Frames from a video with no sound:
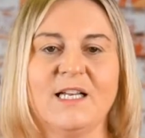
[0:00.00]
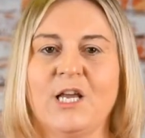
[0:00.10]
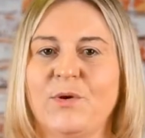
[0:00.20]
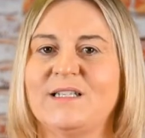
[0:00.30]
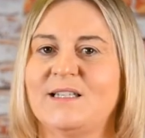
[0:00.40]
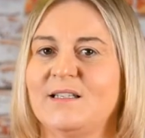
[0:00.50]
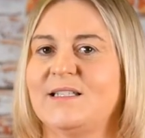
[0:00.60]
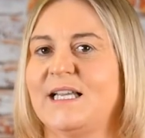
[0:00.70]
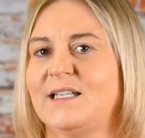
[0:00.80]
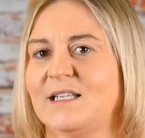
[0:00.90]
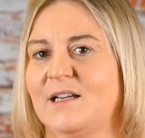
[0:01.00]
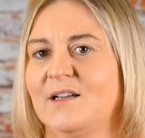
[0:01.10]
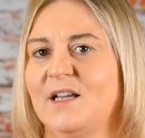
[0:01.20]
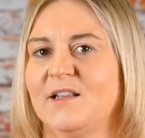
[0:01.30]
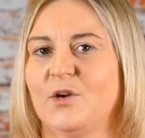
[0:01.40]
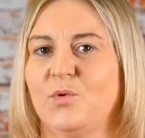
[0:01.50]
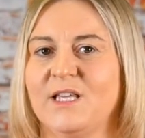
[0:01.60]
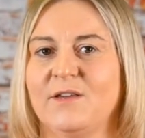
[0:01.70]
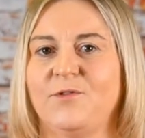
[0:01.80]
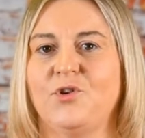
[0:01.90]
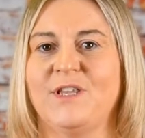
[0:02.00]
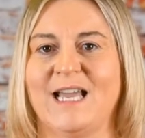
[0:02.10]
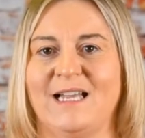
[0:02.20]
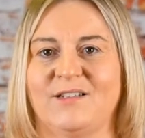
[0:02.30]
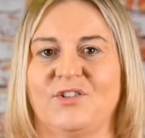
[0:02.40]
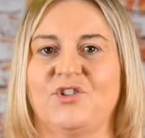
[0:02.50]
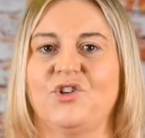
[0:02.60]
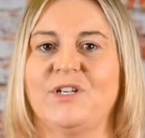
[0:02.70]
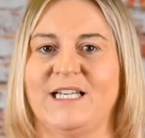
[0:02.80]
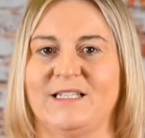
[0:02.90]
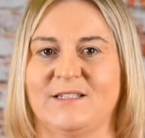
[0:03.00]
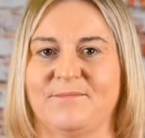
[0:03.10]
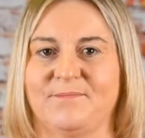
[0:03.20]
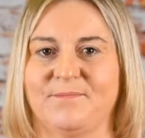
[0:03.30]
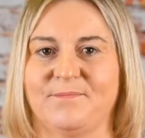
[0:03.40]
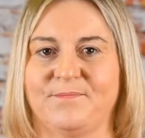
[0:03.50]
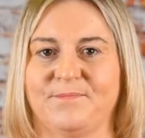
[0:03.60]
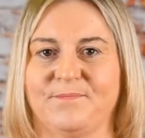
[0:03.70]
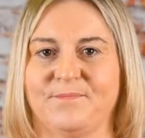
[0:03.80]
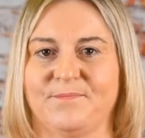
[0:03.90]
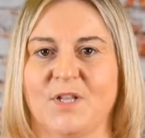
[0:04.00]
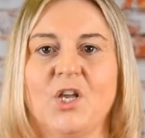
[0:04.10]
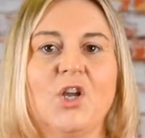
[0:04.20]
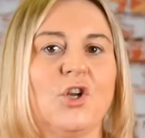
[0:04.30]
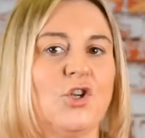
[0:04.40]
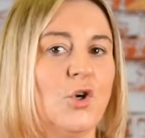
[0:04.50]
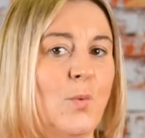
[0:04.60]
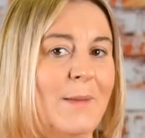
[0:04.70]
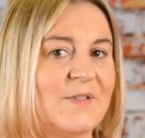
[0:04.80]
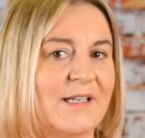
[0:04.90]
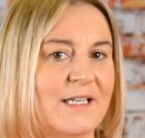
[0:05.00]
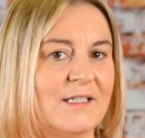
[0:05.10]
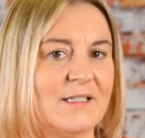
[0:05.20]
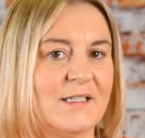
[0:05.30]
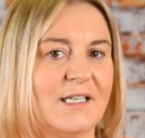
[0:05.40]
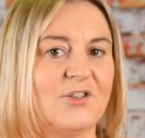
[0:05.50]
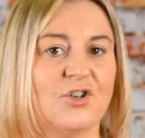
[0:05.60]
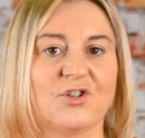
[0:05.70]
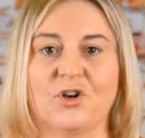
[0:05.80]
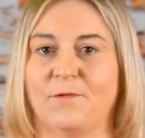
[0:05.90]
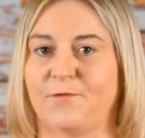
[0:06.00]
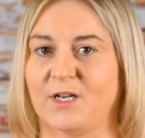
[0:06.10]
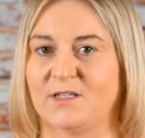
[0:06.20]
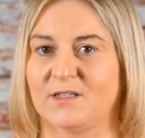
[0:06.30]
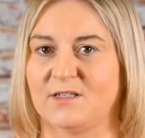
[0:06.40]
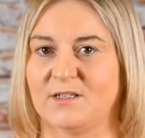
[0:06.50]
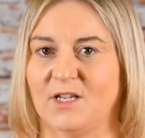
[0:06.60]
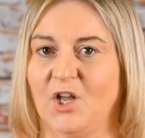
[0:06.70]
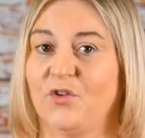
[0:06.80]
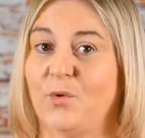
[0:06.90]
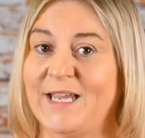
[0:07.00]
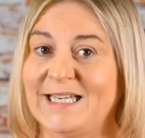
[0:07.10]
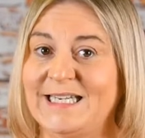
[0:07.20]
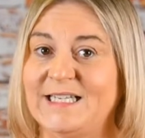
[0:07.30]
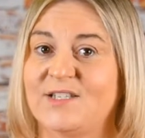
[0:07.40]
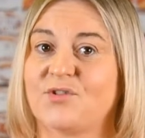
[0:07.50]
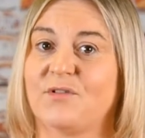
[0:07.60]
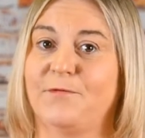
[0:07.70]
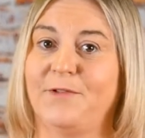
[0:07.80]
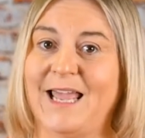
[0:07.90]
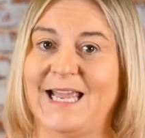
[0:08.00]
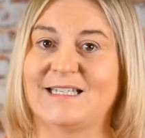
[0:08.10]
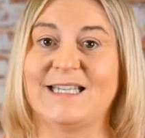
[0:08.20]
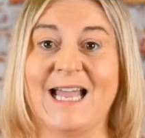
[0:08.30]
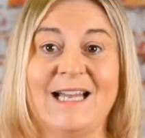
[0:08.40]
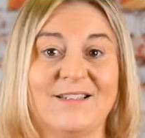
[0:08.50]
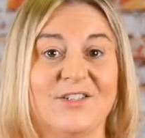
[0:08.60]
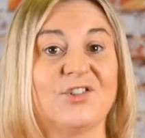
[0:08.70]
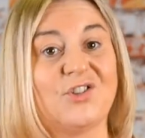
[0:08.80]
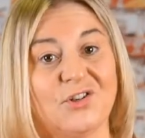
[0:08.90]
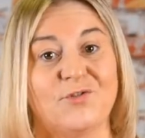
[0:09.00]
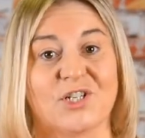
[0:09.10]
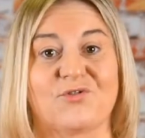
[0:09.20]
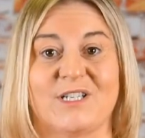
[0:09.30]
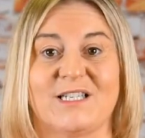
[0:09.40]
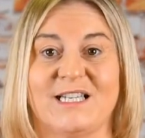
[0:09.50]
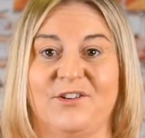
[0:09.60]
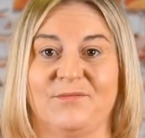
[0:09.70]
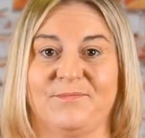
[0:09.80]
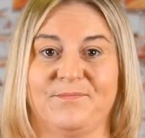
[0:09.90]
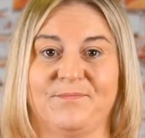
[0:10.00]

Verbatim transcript: Now, it's this data that will give you the answers you need. Your website is your shopfront, so it needs to reflect the answers you've just written down.